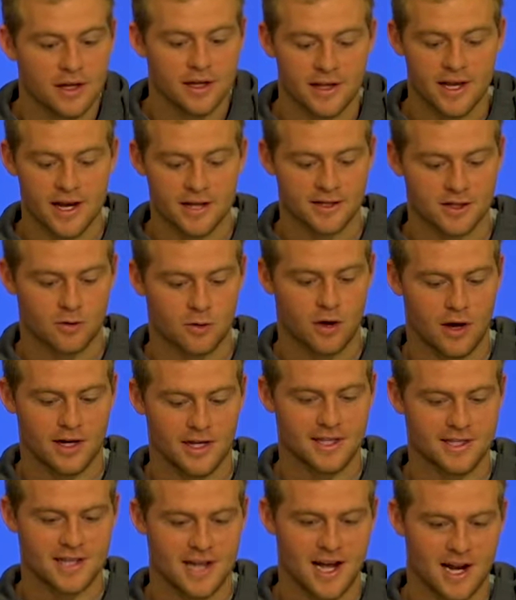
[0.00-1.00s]
Yeah, Jaquan,
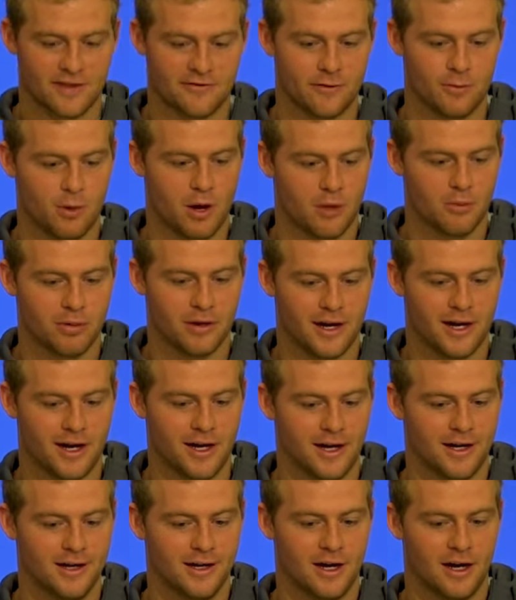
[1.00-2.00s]
he's a heck of a ball
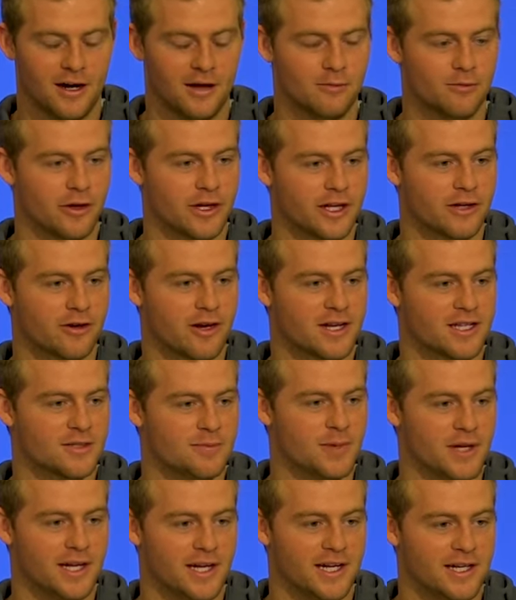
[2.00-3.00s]
player, really great
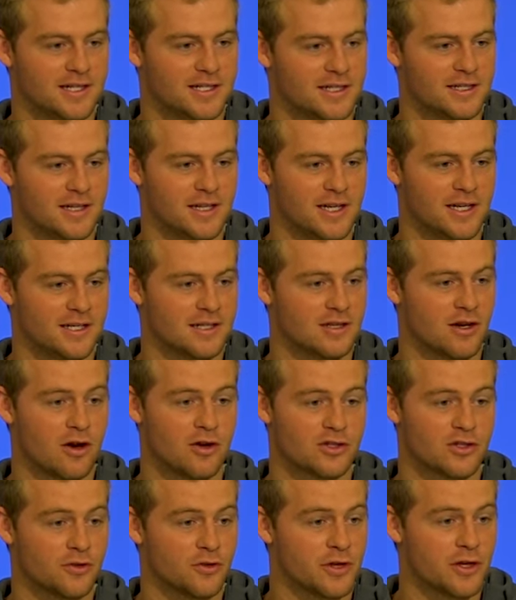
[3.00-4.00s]
speed. He's
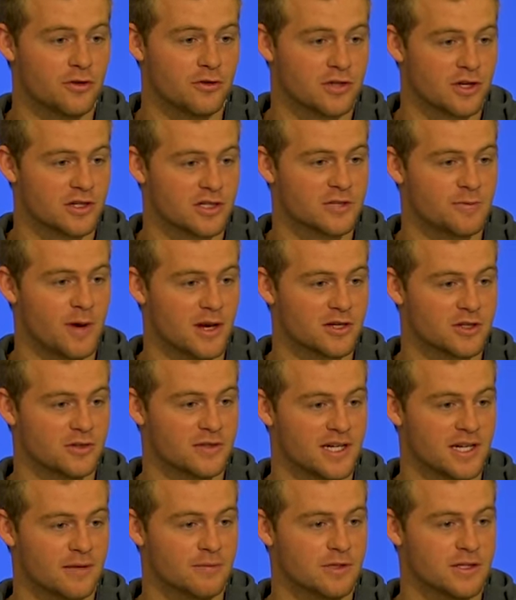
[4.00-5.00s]
also huge on special
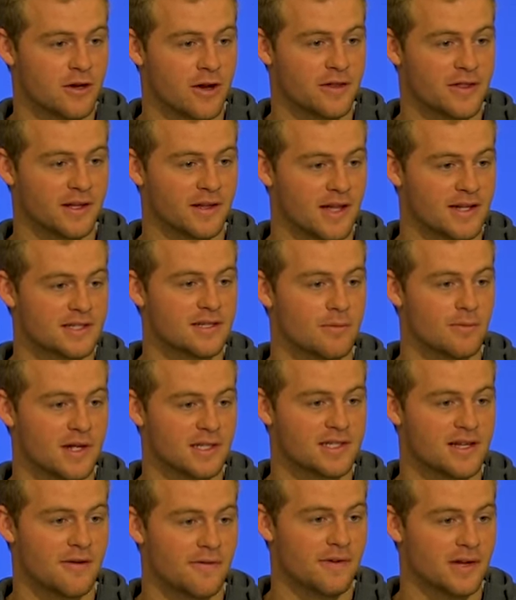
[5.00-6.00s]
teams, so I think that's something
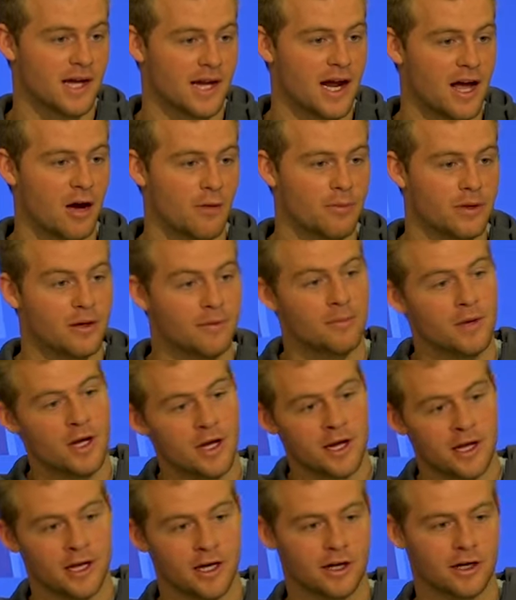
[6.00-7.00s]
that's definitely going to help him,
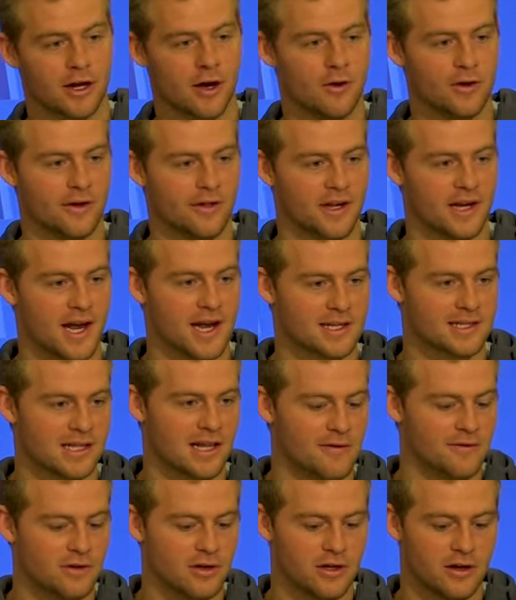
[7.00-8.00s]
you know, going to the next
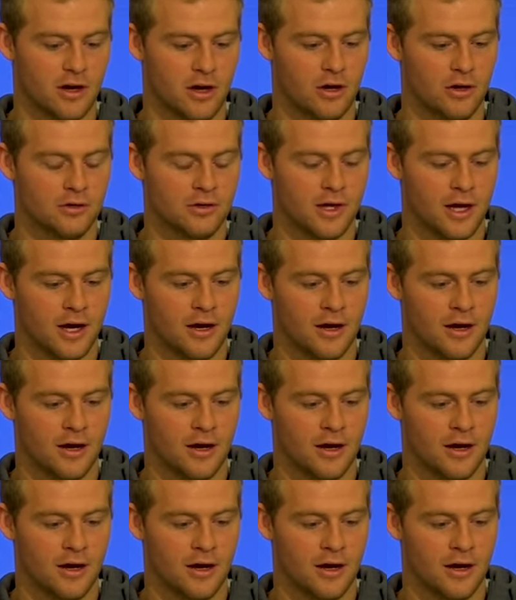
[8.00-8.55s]
level at all.